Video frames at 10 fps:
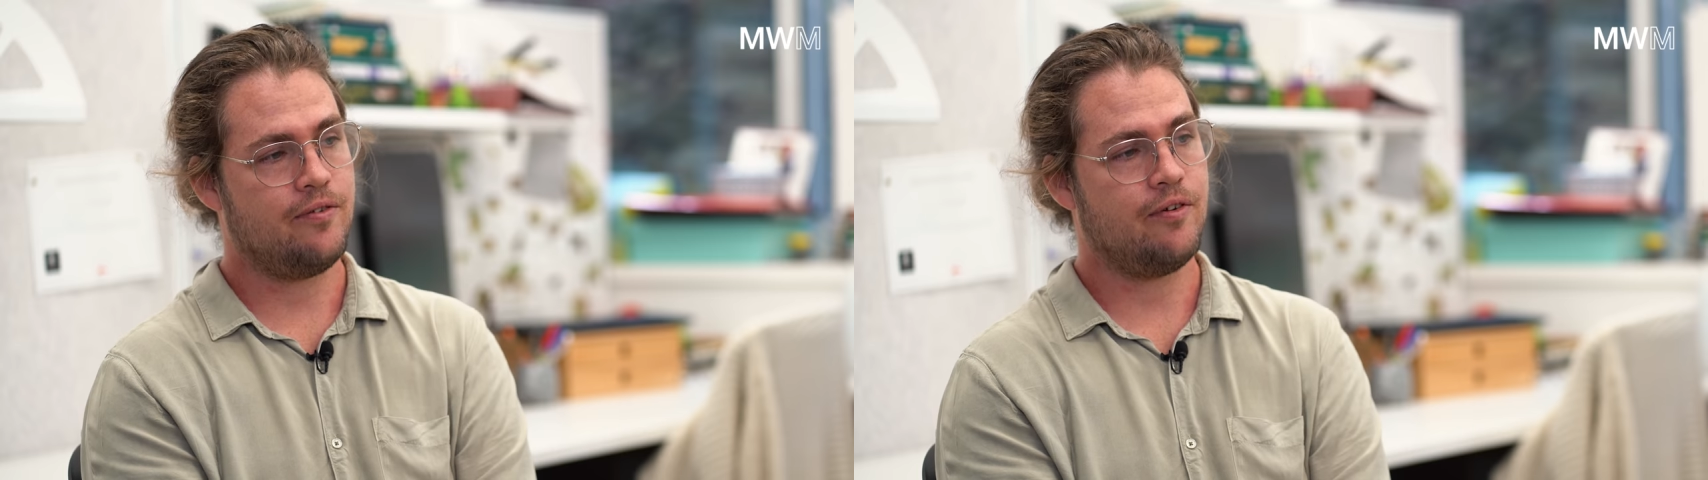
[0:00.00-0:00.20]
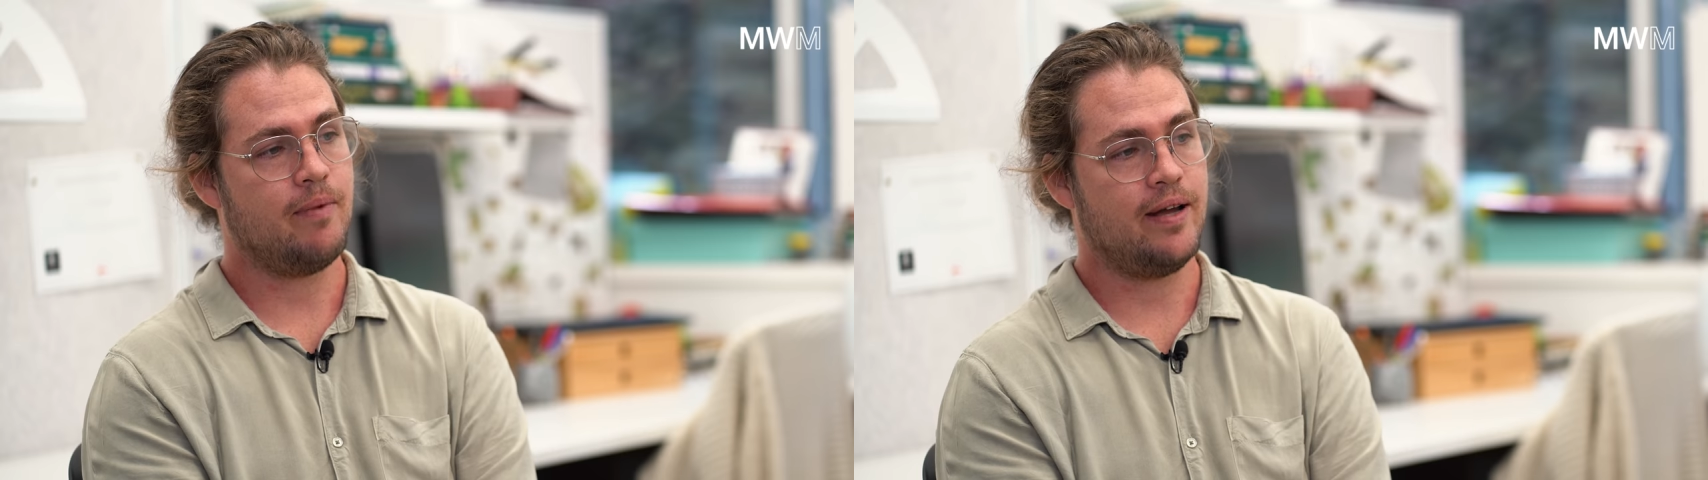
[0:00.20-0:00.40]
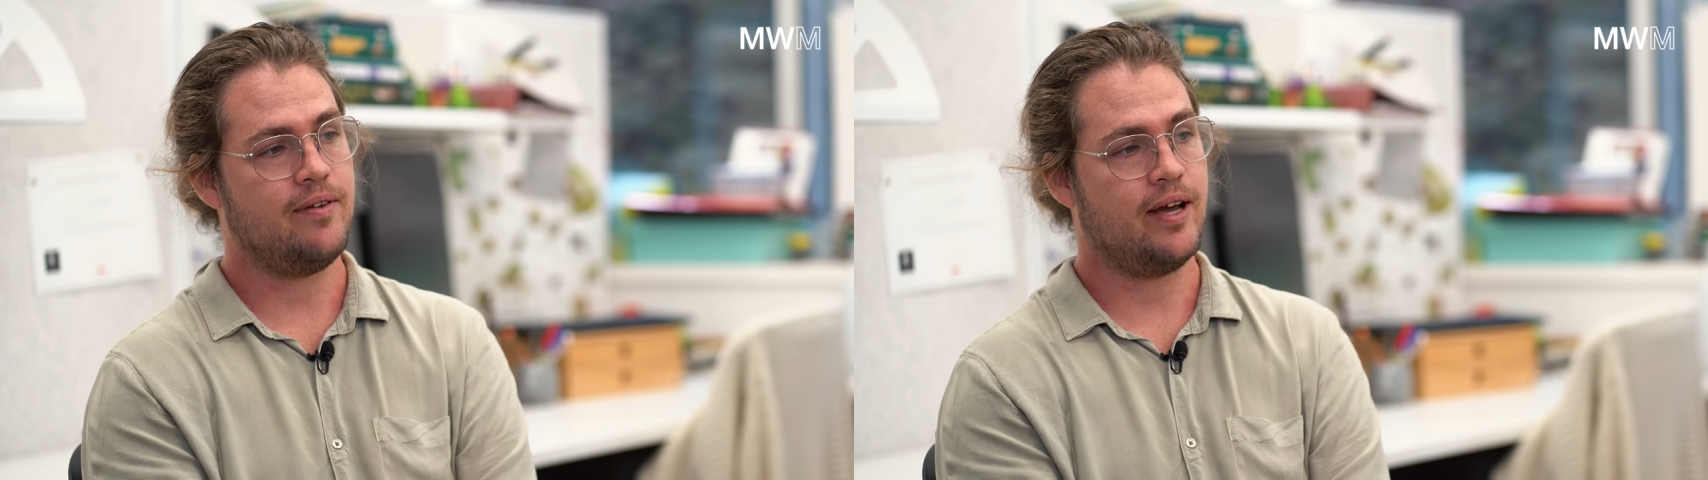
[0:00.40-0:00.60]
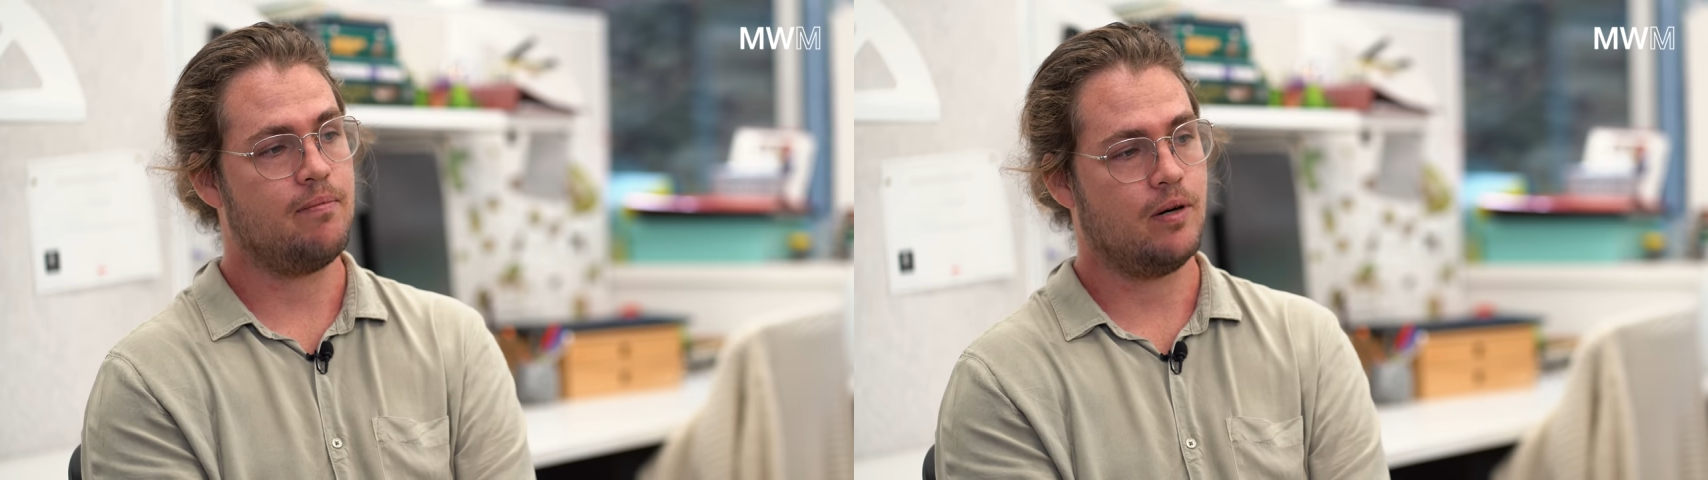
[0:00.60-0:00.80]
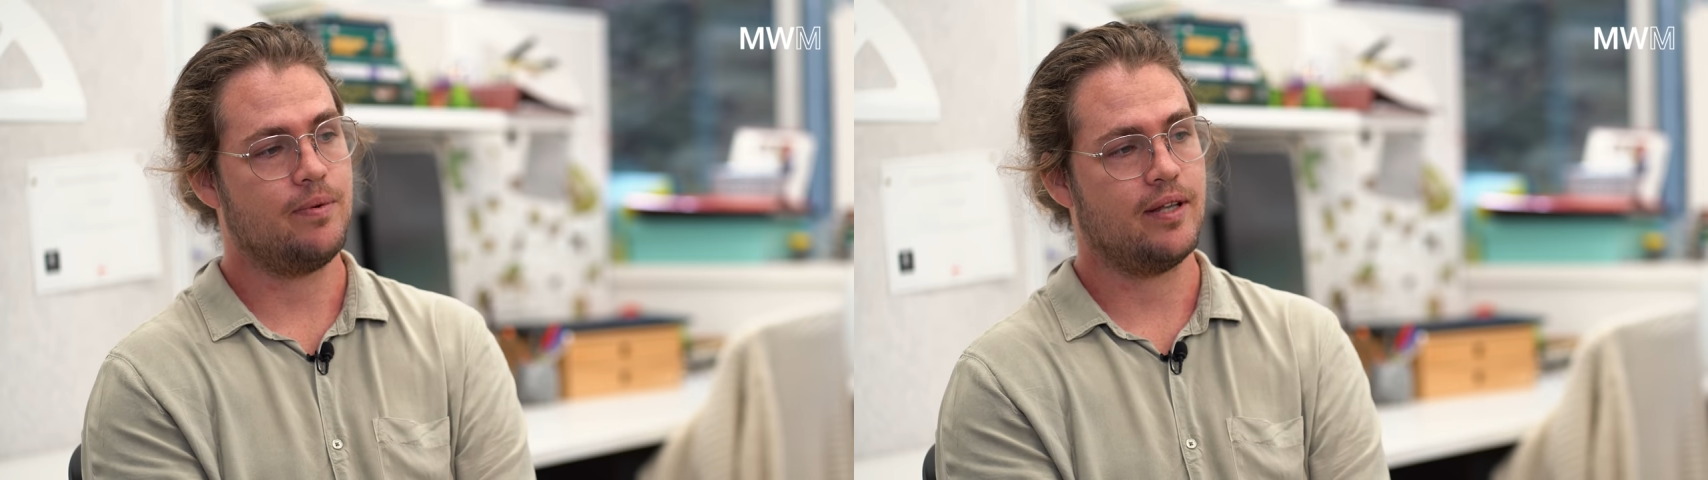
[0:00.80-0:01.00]
to maintain
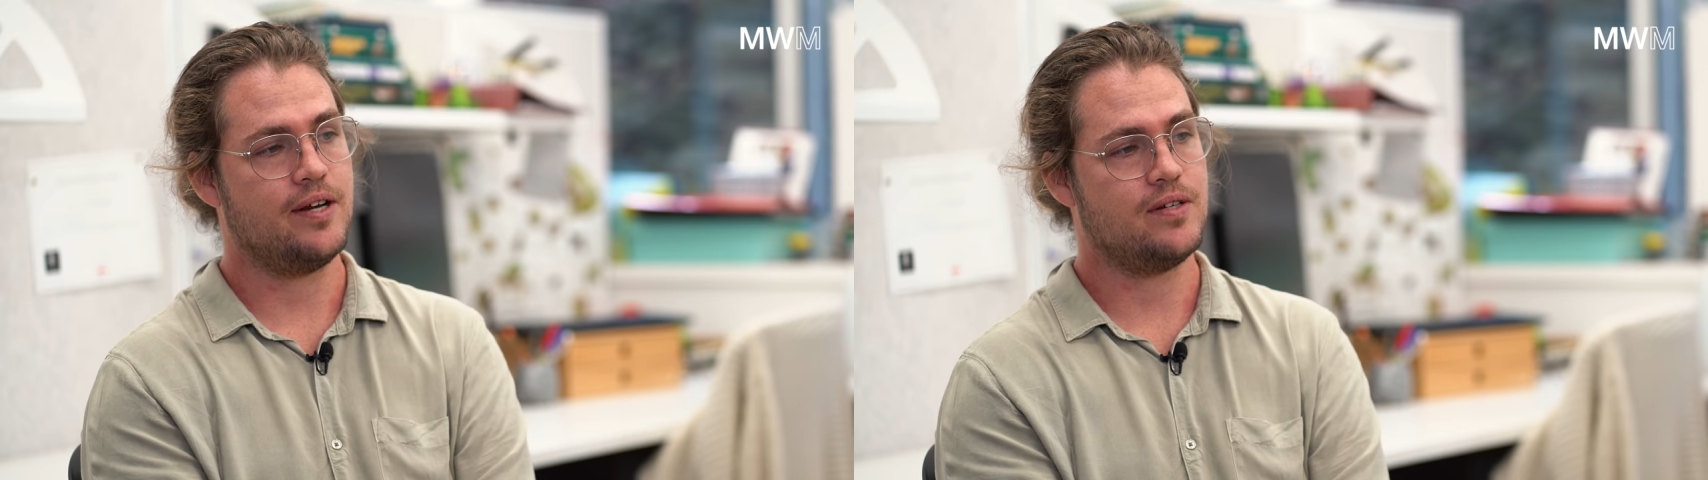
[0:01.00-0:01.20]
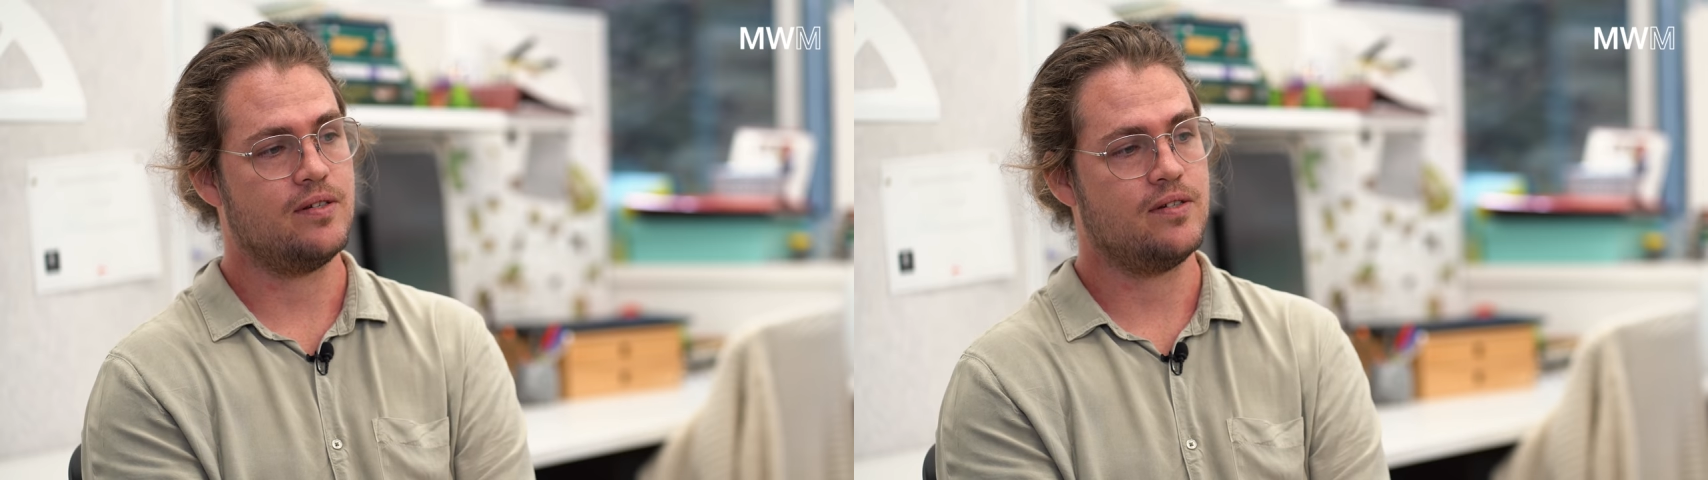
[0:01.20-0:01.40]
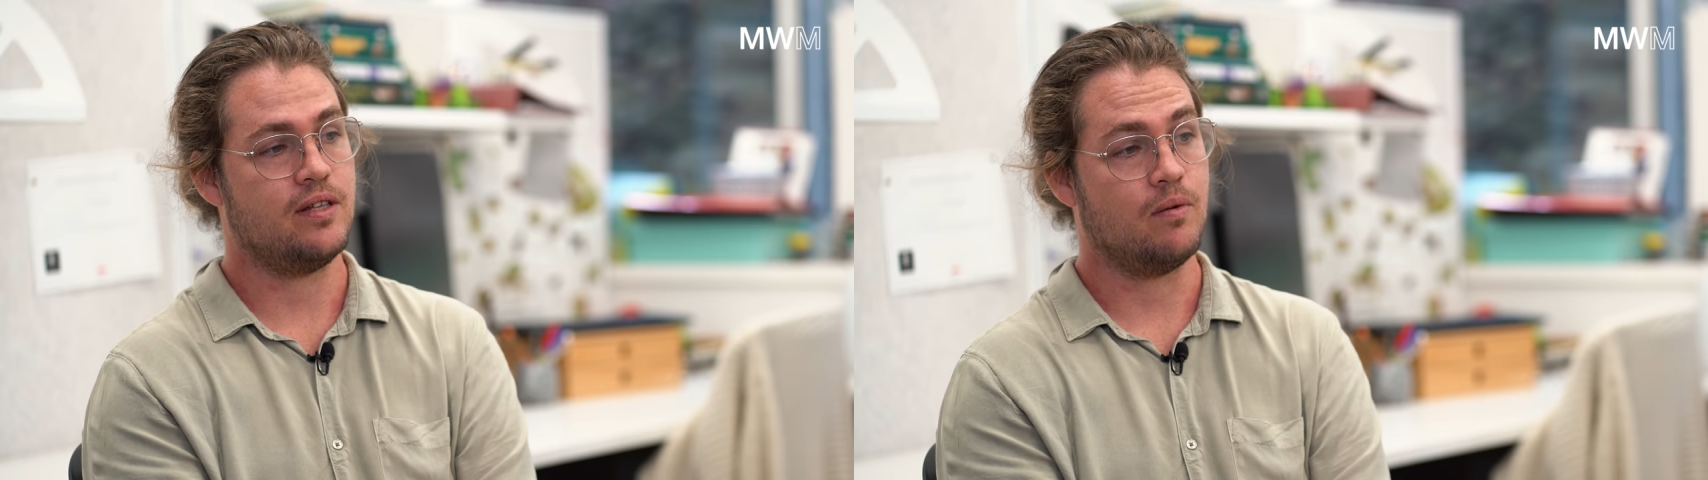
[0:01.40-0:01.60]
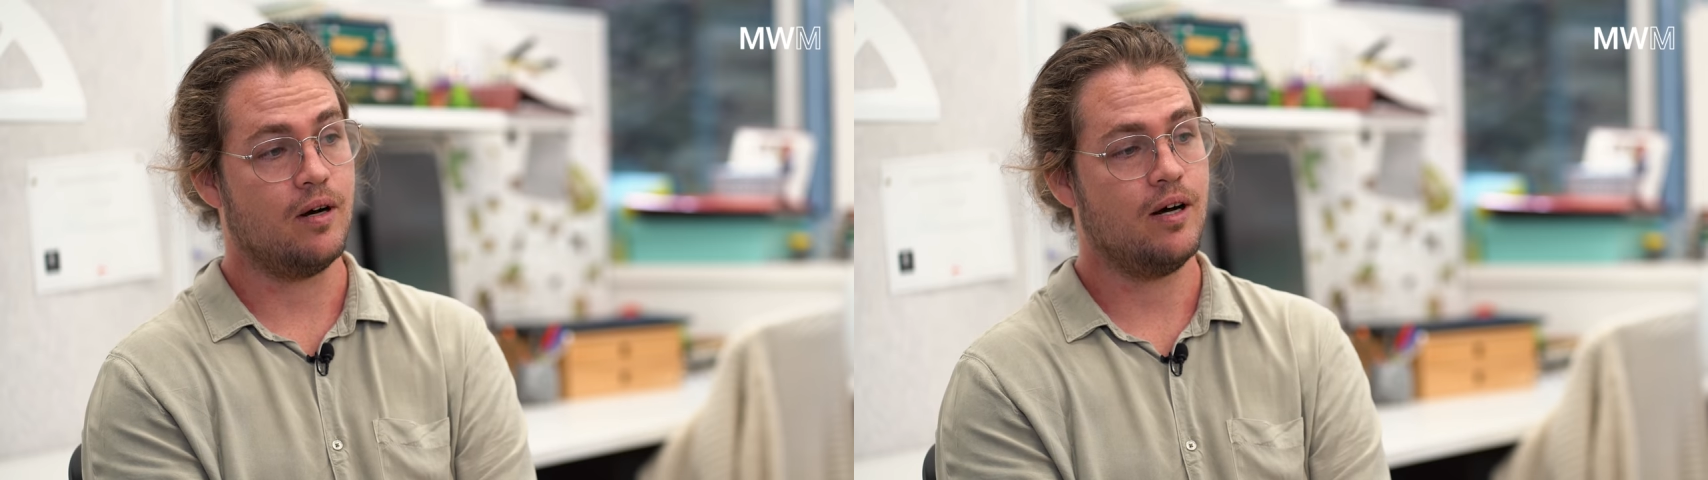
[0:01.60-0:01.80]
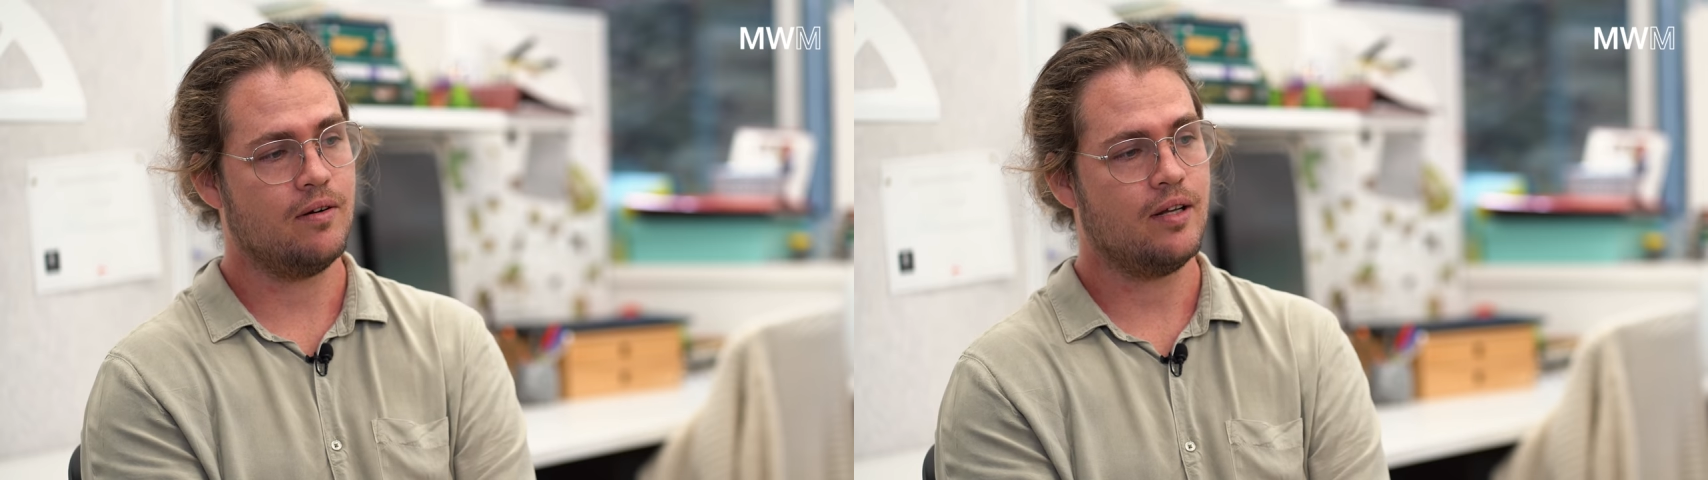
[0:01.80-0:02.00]
populations in the
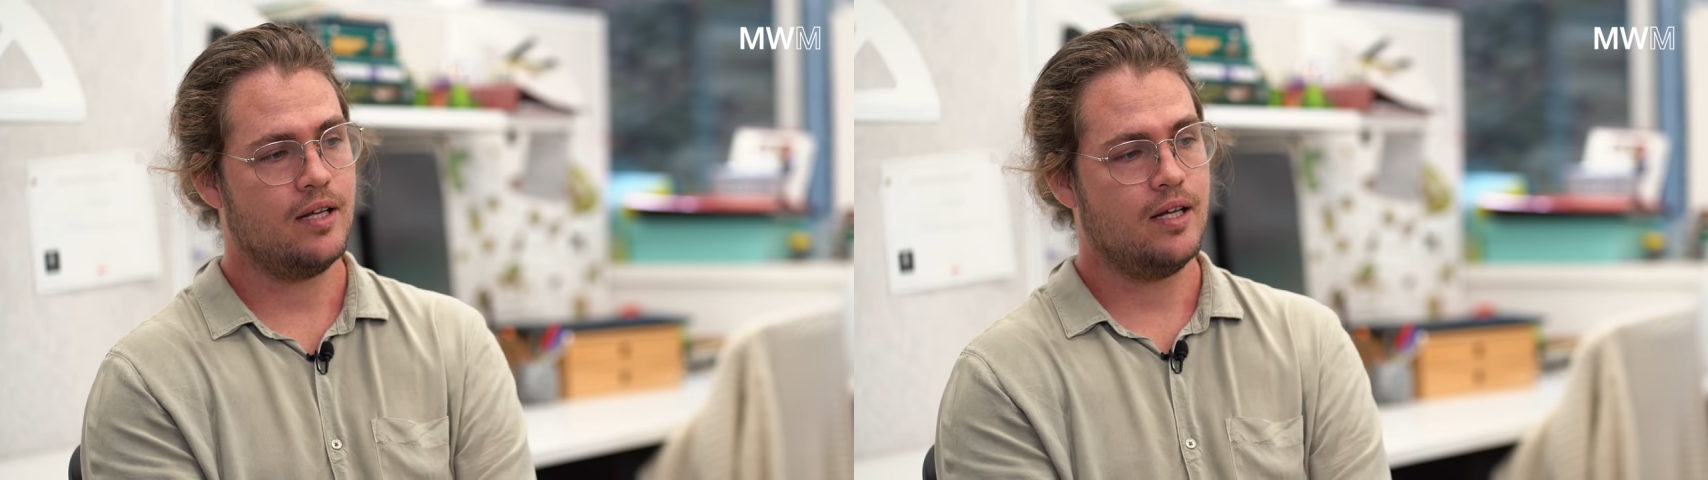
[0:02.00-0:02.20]
wild